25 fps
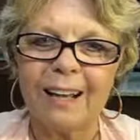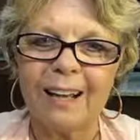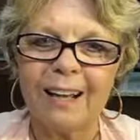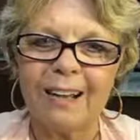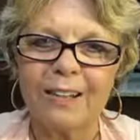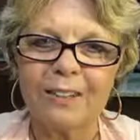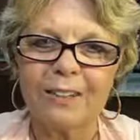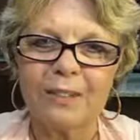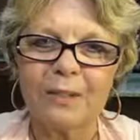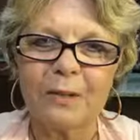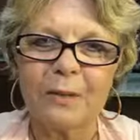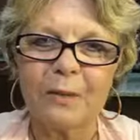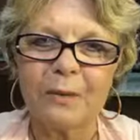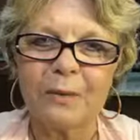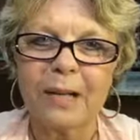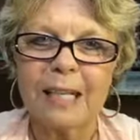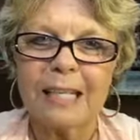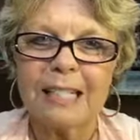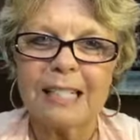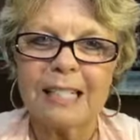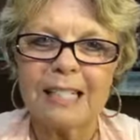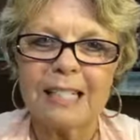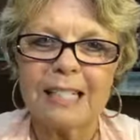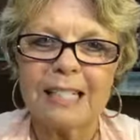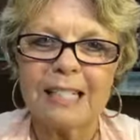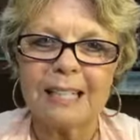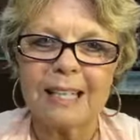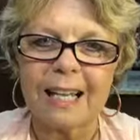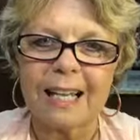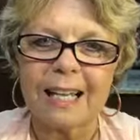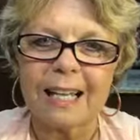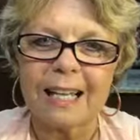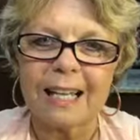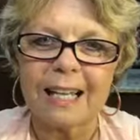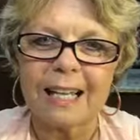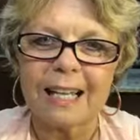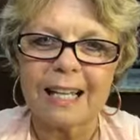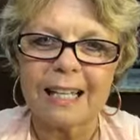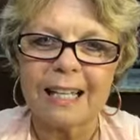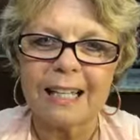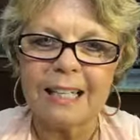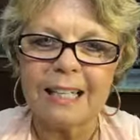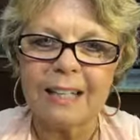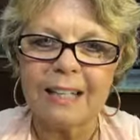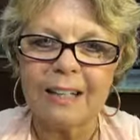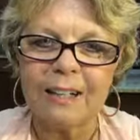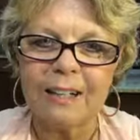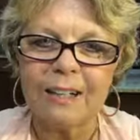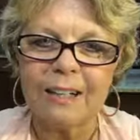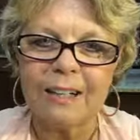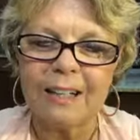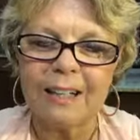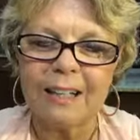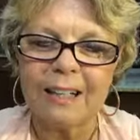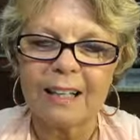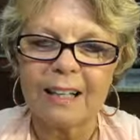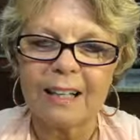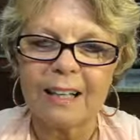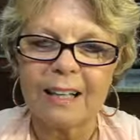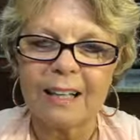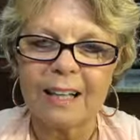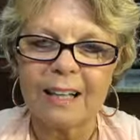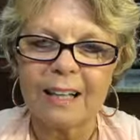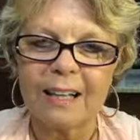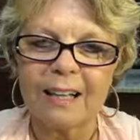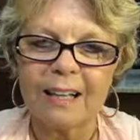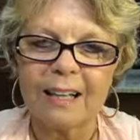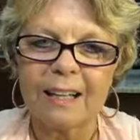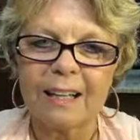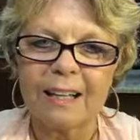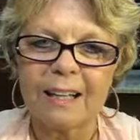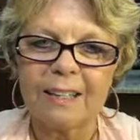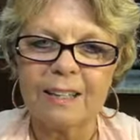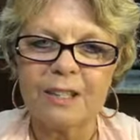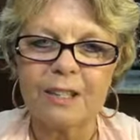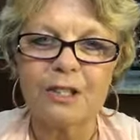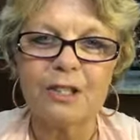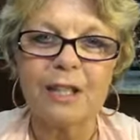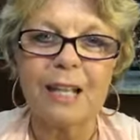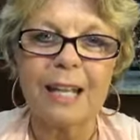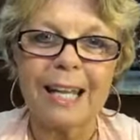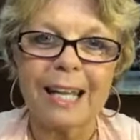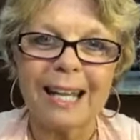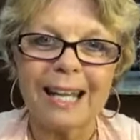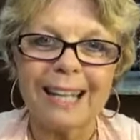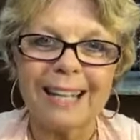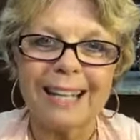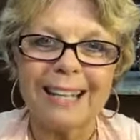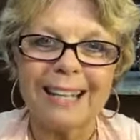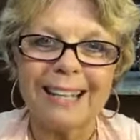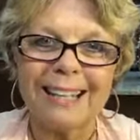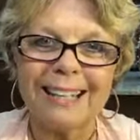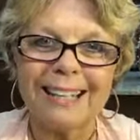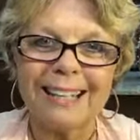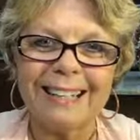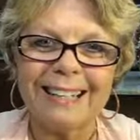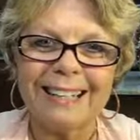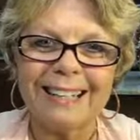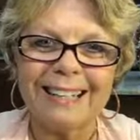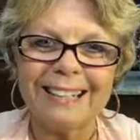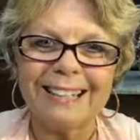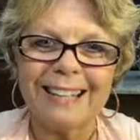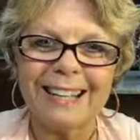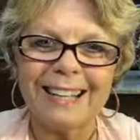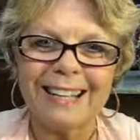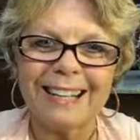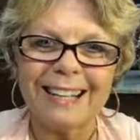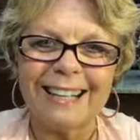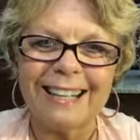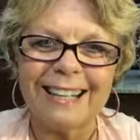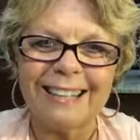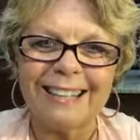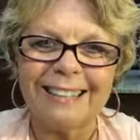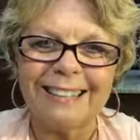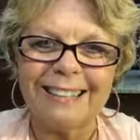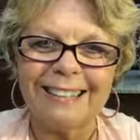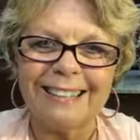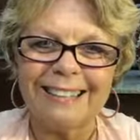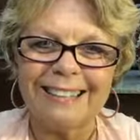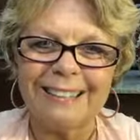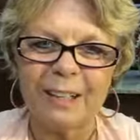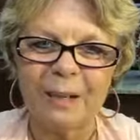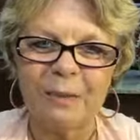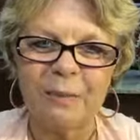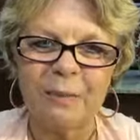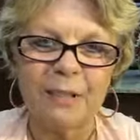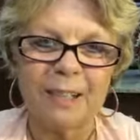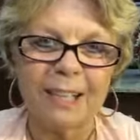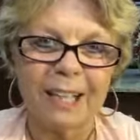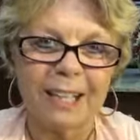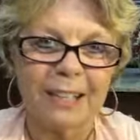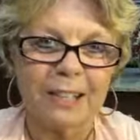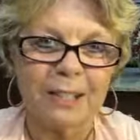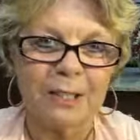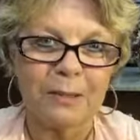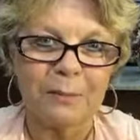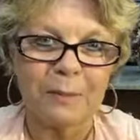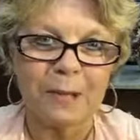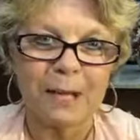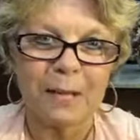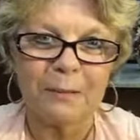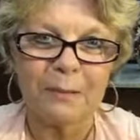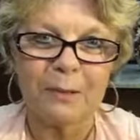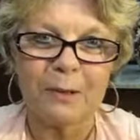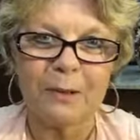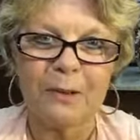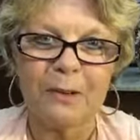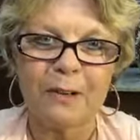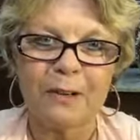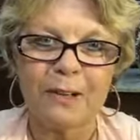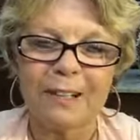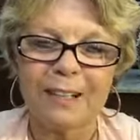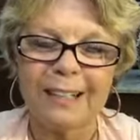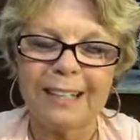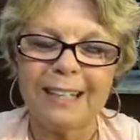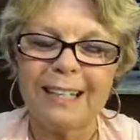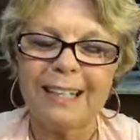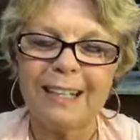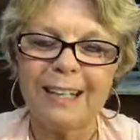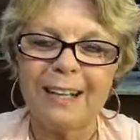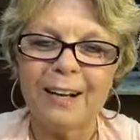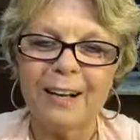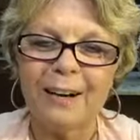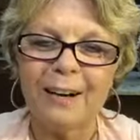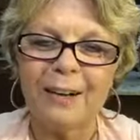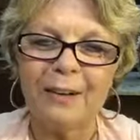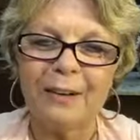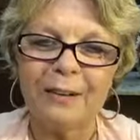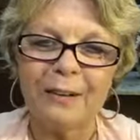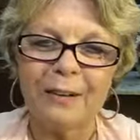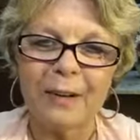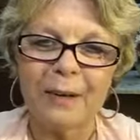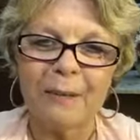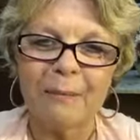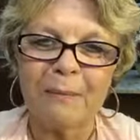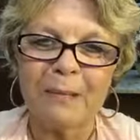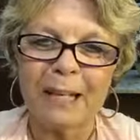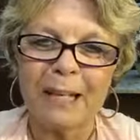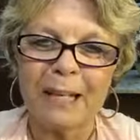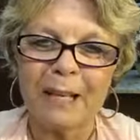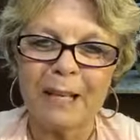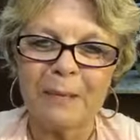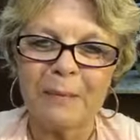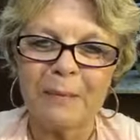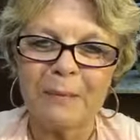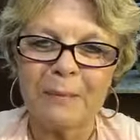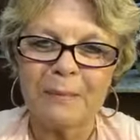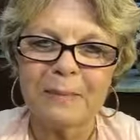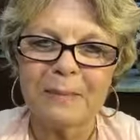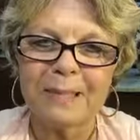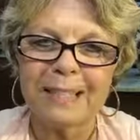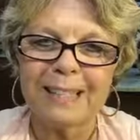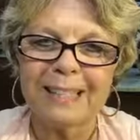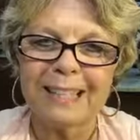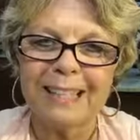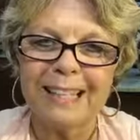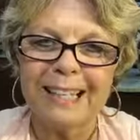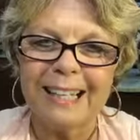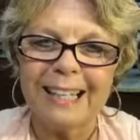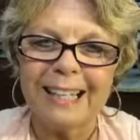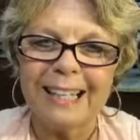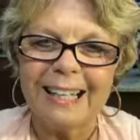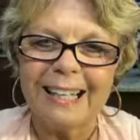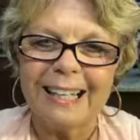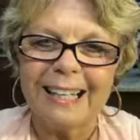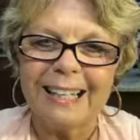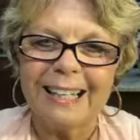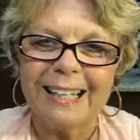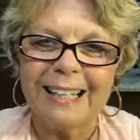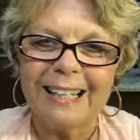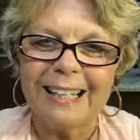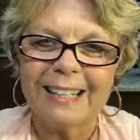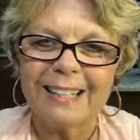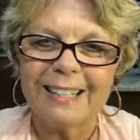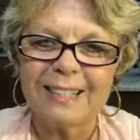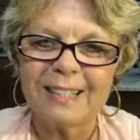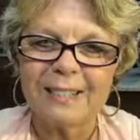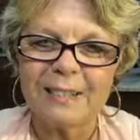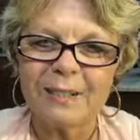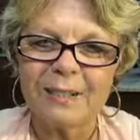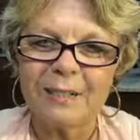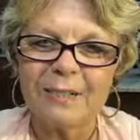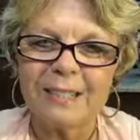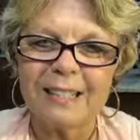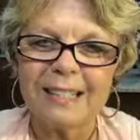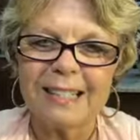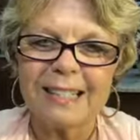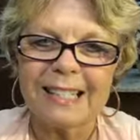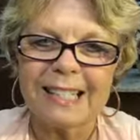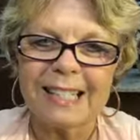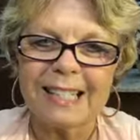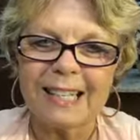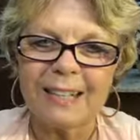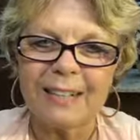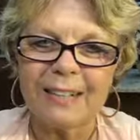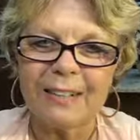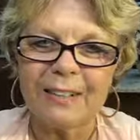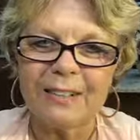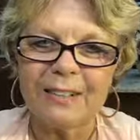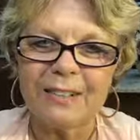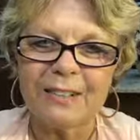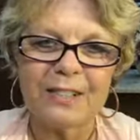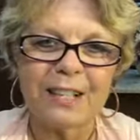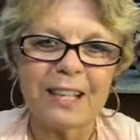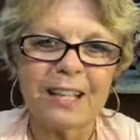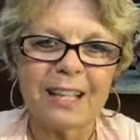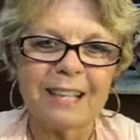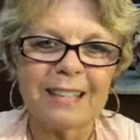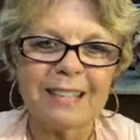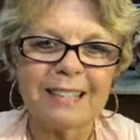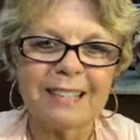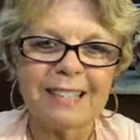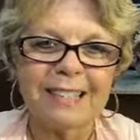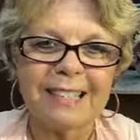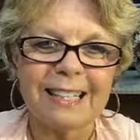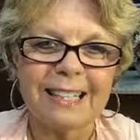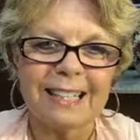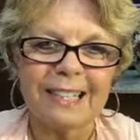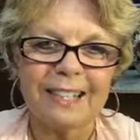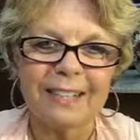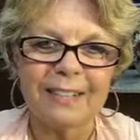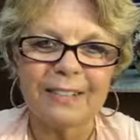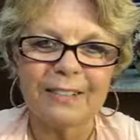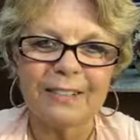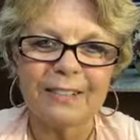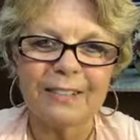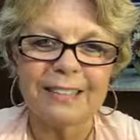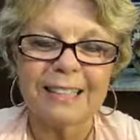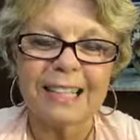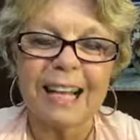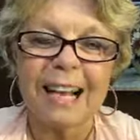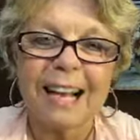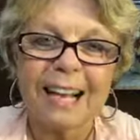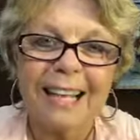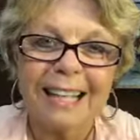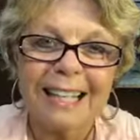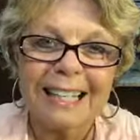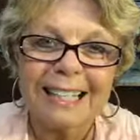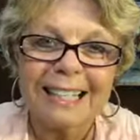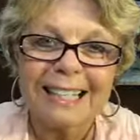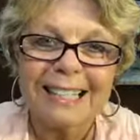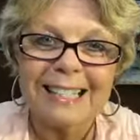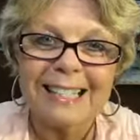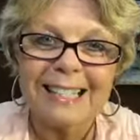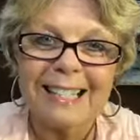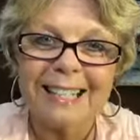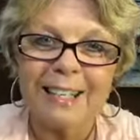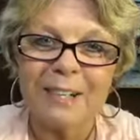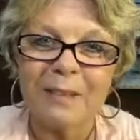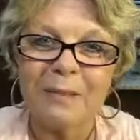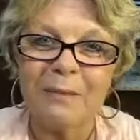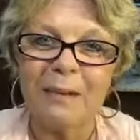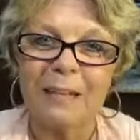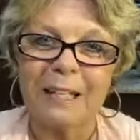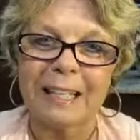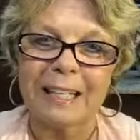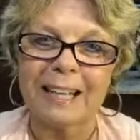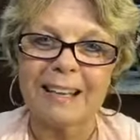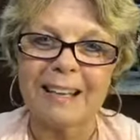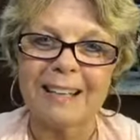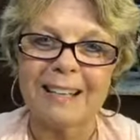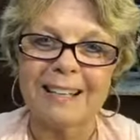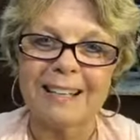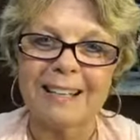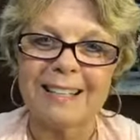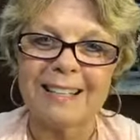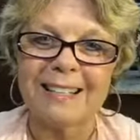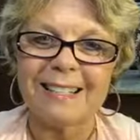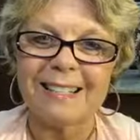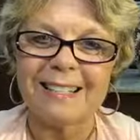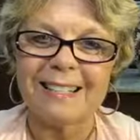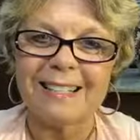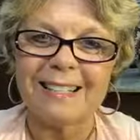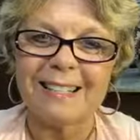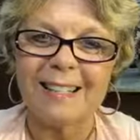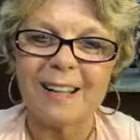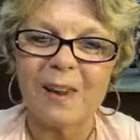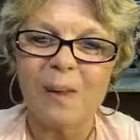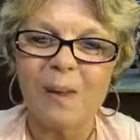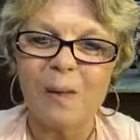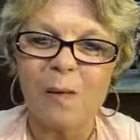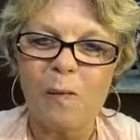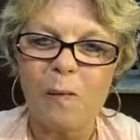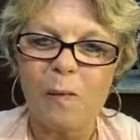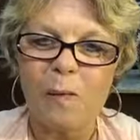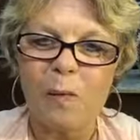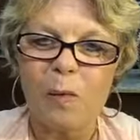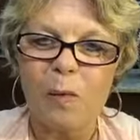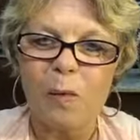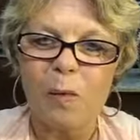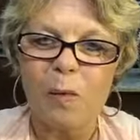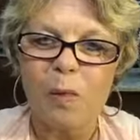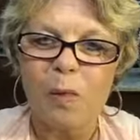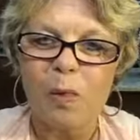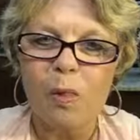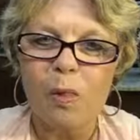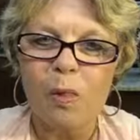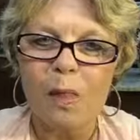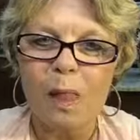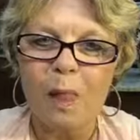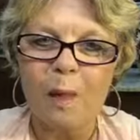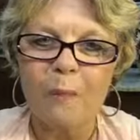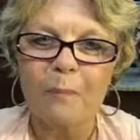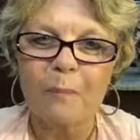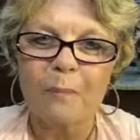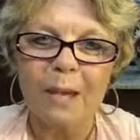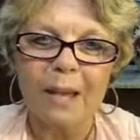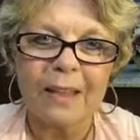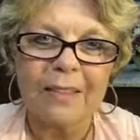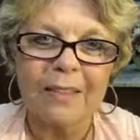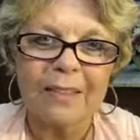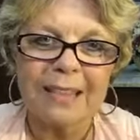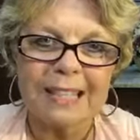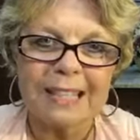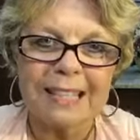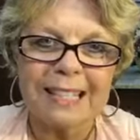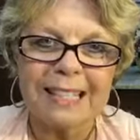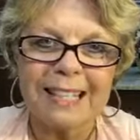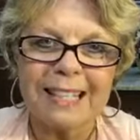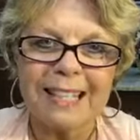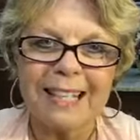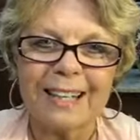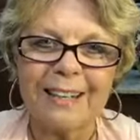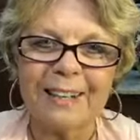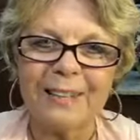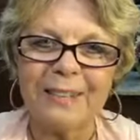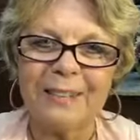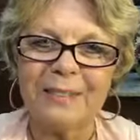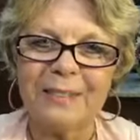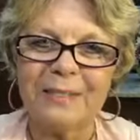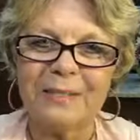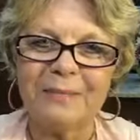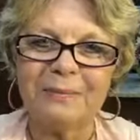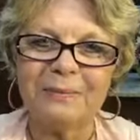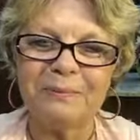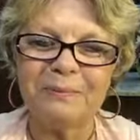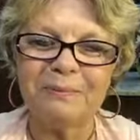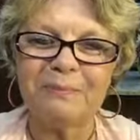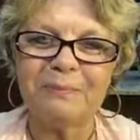Alta Gracious on. Uh, Jan is on. Hope you got your popcorn or your M&Ms. Susan's here, Jan's here, Donna's here, my cuz. Beth is here.